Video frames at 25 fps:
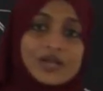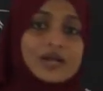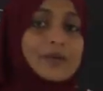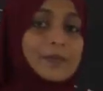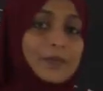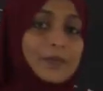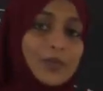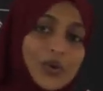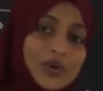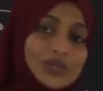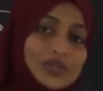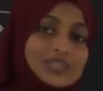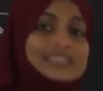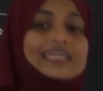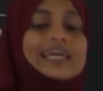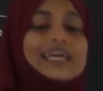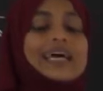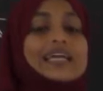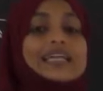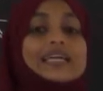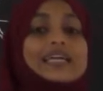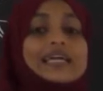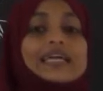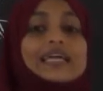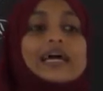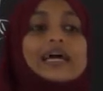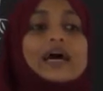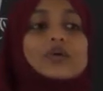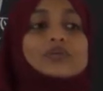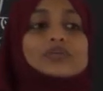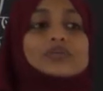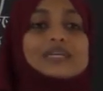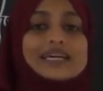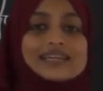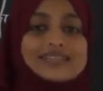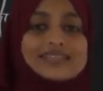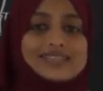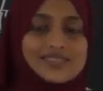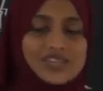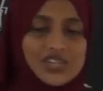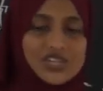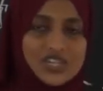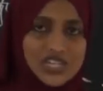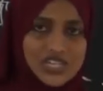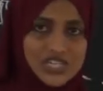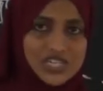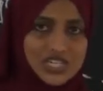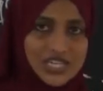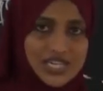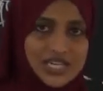both can give out the
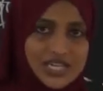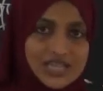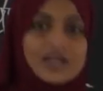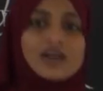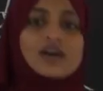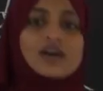excretion,